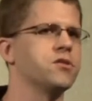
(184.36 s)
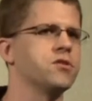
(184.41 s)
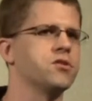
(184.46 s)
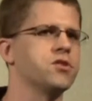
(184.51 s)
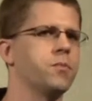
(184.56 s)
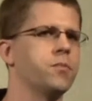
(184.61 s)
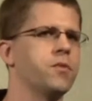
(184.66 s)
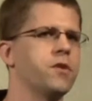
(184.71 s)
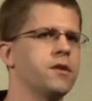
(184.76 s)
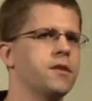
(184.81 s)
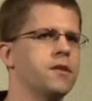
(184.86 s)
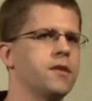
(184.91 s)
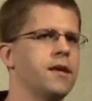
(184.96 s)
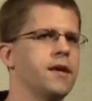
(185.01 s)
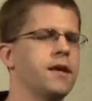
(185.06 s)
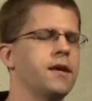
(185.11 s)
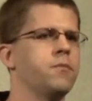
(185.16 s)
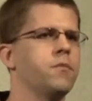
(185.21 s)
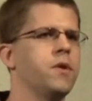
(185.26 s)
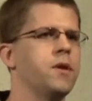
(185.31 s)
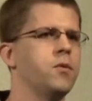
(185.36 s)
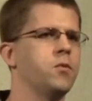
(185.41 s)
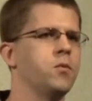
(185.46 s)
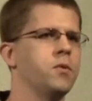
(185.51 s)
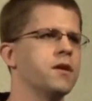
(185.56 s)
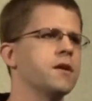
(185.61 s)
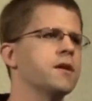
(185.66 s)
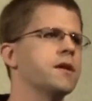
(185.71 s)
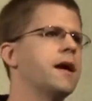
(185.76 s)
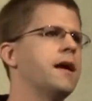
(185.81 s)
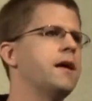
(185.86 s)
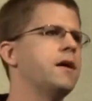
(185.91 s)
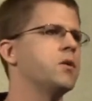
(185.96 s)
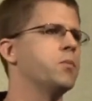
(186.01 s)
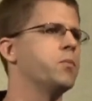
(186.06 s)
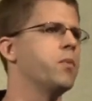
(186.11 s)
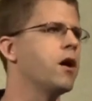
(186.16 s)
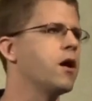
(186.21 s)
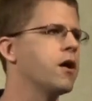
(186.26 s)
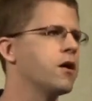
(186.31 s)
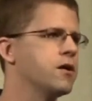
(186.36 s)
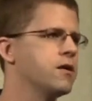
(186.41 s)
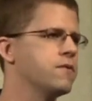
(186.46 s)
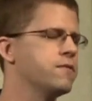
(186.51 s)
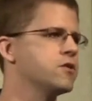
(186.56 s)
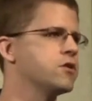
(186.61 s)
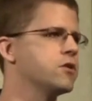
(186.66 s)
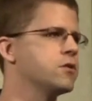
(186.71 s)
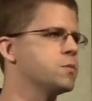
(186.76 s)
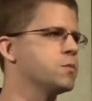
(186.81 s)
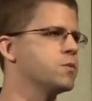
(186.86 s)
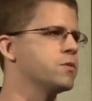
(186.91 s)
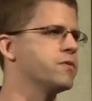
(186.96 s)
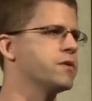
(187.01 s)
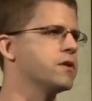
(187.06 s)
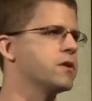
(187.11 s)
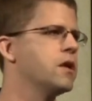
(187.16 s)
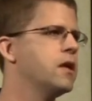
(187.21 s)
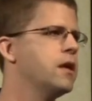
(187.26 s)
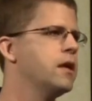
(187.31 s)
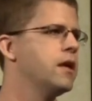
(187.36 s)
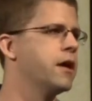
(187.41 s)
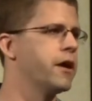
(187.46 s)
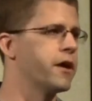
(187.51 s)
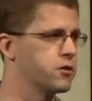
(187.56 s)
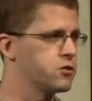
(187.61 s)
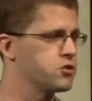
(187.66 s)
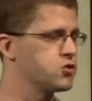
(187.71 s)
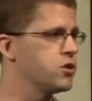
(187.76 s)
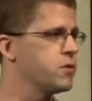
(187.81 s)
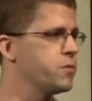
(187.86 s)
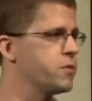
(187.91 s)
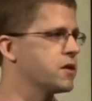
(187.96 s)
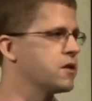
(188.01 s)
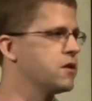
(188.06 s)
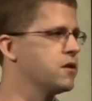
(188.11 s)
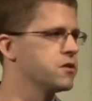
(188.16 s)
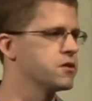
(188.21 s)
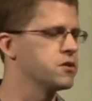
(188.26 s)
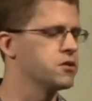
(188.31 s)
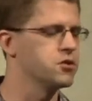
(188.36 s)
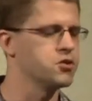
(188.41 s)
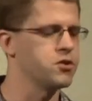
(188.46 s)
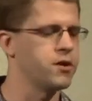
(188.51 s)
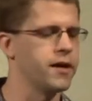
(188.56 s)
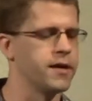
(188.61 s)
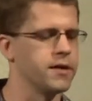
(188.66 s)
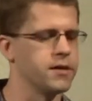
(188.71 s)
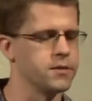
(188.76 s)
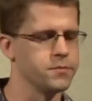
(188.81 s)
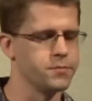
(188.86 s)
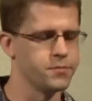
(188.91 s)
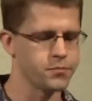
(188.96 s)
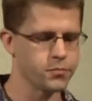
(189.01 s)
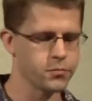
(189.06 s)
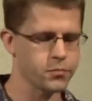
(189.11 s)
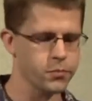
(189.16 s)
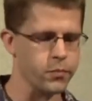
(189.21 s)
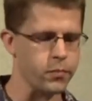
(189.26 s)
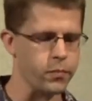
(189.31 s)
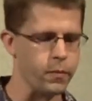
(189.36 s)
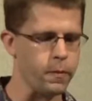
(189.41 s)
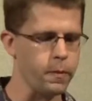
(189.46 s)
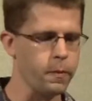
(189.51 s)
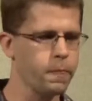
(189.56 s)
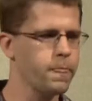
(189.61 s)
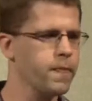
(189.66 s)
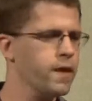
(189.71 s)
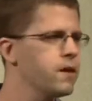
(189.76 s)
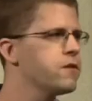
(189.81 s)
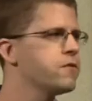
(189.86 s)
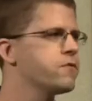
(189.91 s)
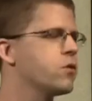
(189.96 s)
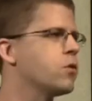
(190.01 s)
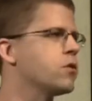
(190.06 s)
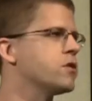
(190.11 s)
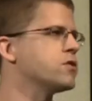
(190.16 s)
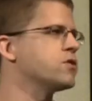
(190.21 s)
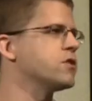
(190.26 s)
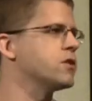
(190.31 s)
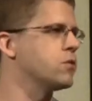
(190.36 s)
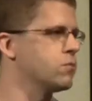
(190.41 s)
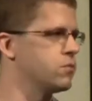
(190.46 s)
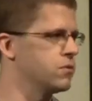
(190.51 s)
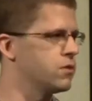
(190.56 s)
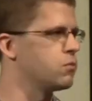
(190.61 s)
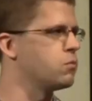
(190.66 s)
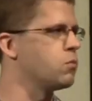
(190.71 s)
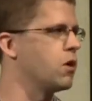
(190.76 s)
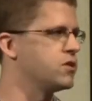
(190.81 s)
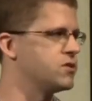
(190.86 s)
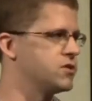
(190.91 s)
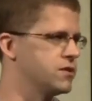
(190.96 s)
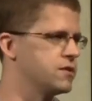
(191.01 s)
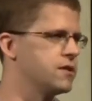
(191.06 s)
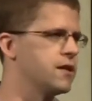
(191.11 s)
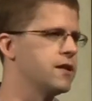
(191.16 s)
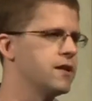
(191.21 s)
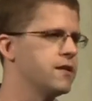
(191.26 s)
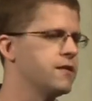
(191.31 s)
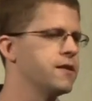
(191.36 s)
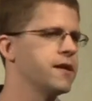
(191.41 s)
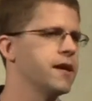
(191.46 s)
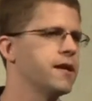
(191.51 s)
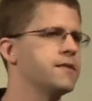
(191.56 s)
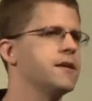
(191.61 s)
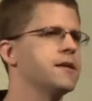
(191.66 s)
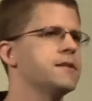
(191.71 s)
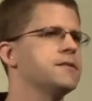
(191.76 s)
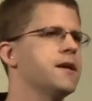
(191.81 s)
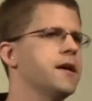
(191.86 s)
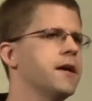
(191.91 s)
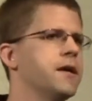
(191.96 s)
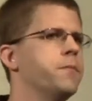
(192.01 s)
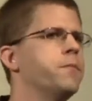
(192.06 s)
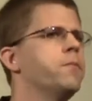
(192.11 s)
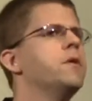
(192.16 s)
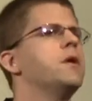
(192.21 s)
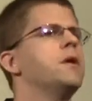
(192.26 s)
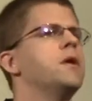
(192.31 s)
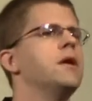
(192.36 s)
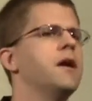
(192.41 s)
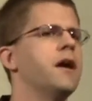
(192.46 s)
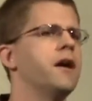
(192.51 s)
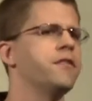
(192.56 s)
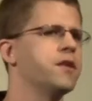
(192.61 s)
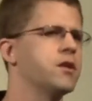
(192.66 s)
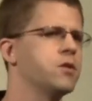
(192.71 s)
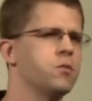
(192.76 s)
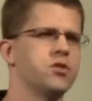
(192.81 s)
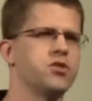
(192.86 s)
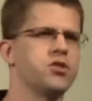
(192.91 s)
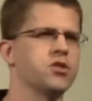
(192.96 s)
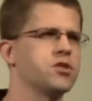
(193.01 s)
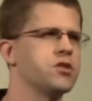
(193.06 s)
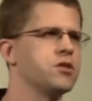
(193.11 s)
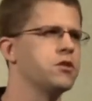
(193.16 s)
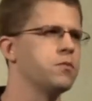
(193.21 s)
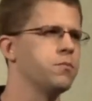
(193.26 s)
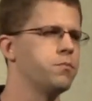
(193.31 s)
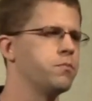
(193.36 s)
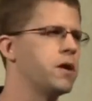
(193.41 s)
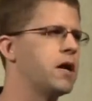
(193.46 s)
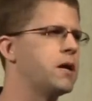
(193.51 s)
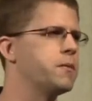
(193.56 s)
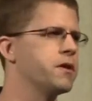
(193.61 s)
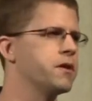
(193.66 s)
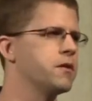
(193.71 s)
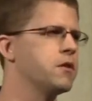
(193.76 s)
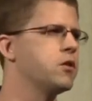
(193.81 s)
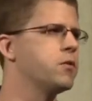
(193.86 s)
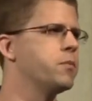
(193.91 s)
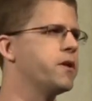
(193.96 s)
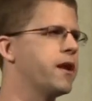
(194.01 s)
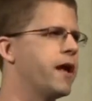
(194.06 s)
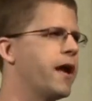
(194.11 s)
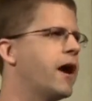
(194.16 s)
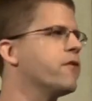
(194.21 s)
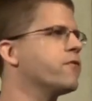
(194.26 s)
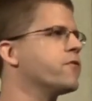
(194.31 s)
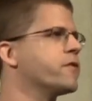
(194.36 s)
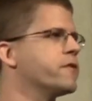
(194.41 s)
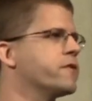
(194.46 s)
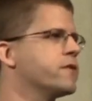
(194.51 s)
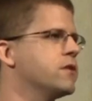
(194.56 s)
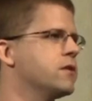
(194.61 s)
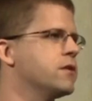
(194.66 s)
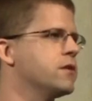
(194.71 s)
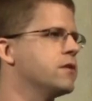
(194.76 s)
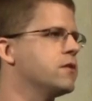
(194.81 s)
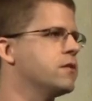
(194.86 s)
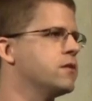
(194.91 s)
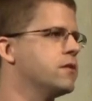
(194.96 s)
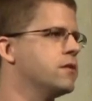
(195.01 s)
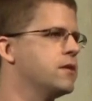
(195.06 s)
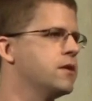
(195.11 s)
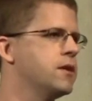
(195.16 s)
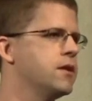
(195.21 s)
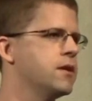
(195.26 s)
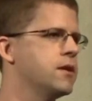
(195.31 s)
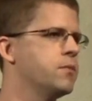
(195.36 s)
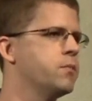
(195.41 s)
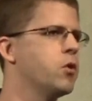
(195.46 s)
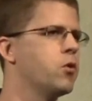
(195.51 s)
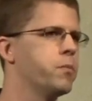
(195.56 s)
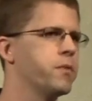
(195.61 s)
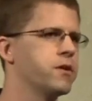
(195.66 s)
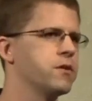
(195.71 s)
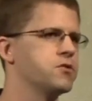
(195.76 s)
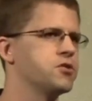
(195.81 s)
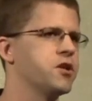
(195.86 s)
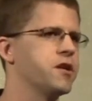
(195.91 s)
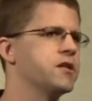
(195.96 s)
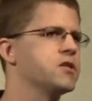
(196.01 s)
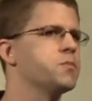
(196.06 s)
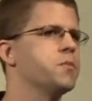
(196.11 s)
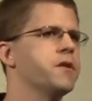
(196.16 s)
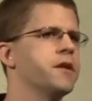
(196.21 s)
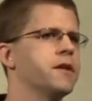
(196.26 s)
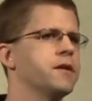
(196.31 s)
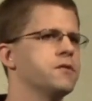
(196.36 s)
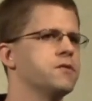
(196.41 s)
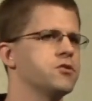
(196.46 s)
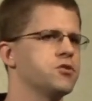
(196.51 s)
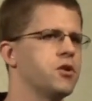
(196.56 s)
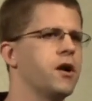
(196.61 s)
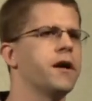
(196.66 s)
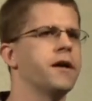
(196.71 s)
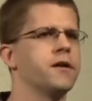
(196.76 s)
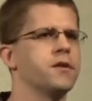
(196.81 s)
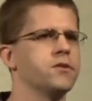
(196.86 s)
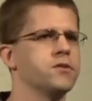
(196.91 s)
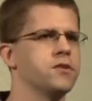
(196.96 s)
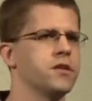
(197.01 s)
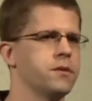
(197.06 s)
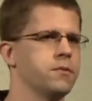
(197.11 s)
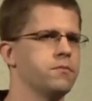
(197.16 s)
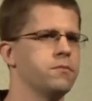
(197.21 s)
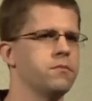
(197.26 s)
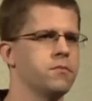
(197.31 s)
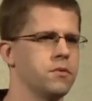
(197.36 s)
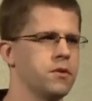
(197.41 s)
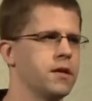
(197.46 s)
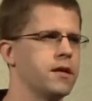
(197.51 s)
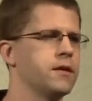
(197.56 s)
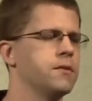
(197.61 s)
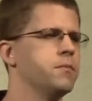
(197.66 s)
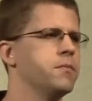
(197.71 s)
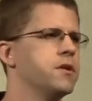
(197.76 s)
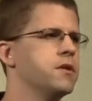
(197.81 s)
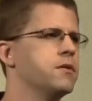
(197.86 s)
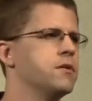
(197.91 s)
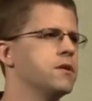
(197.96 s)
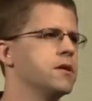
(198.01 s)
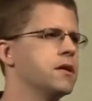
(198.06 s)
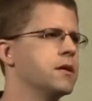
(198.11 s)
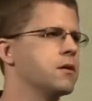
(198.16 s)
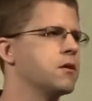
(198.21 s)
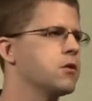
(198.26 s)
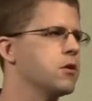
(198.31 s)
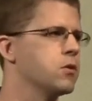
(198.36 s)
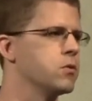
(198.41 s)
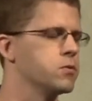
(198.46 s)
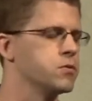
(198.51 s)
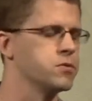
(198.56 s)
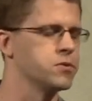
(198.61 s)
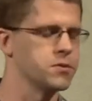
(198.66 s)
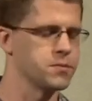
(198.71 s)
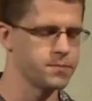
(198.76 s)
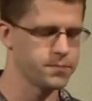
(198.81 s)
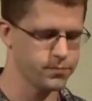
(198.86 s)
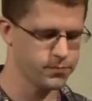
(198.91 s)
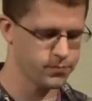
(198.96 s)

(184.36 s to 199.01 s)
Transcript: there something that maybe we could call in a part of in terms of a, a treatment clinical trial? And of course, there, there wasn't anything at that time. I think it was just a, probably a little bit after the, the uh, bone marrow transplant trials had, had been uh, closed.